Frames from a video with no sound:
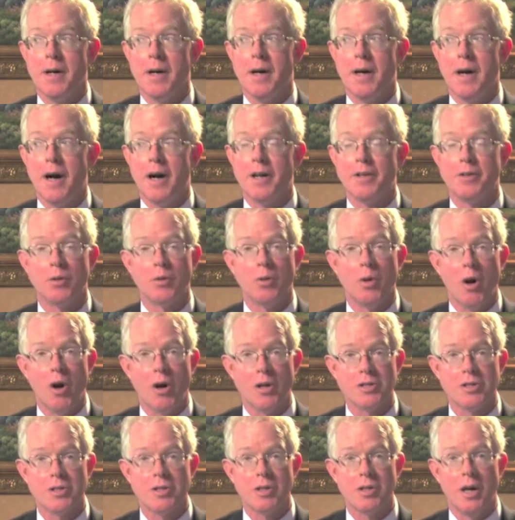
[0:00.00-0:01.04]
other
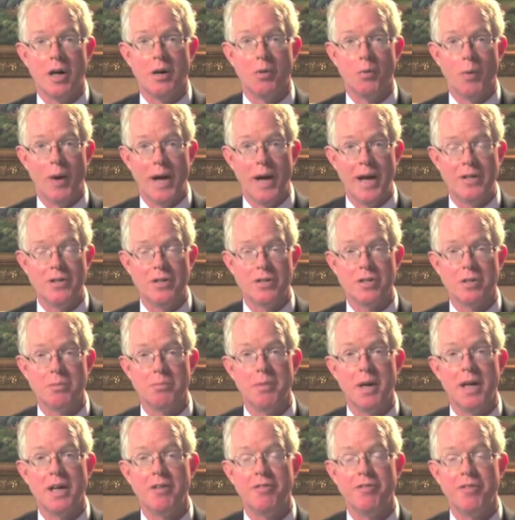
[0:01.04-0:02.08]
lost wages and
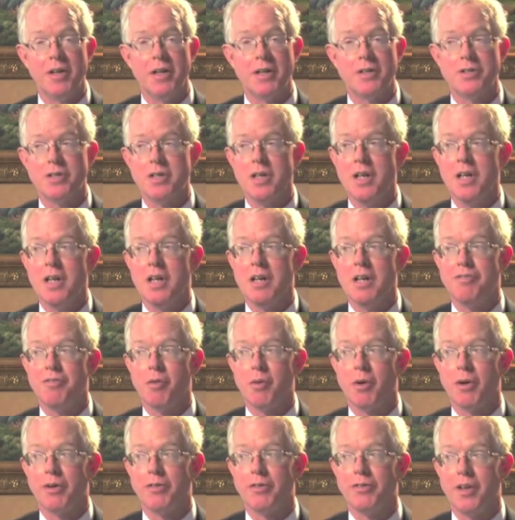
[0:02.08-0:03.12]
benefits if,
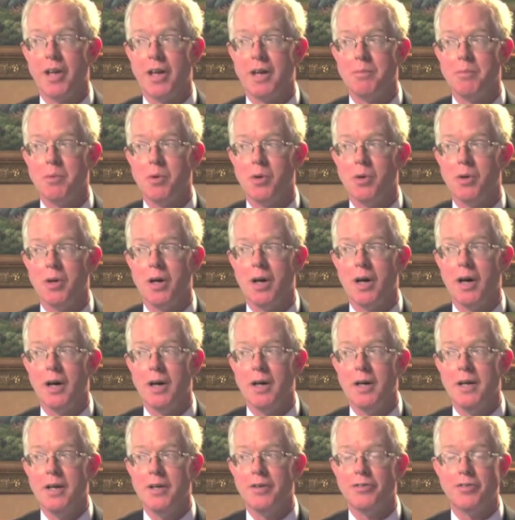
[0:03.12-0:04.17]
for example,
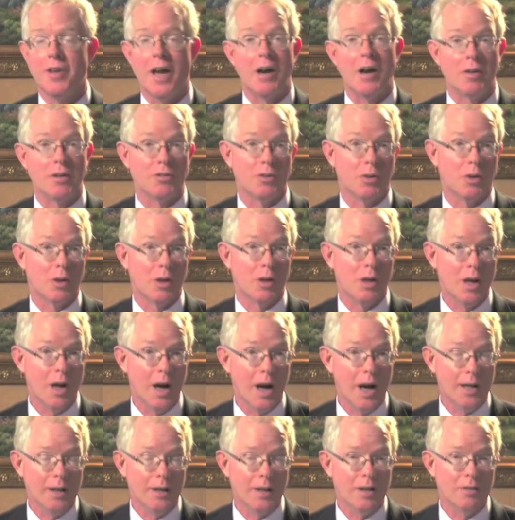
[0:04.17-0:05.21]
salaries are
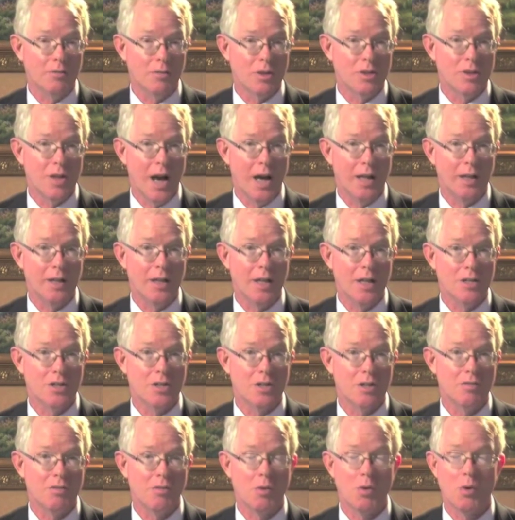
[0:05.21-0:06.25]
cut in
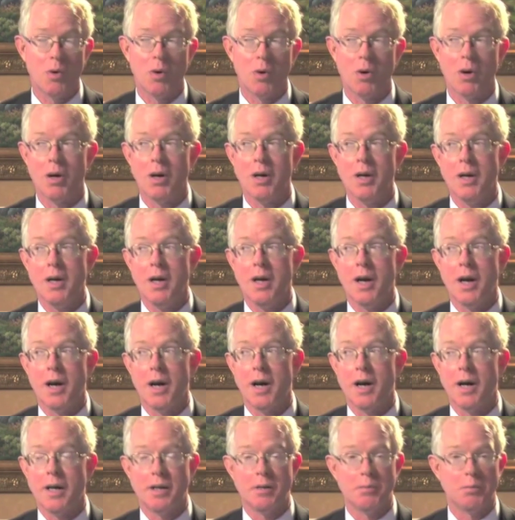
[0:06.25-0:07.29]
retaliation for
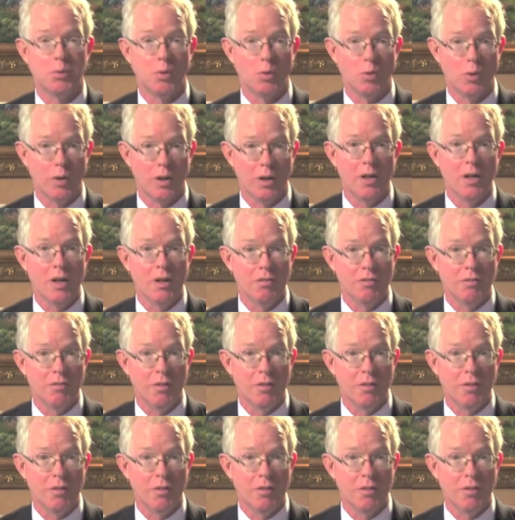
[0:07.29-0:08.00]
an employee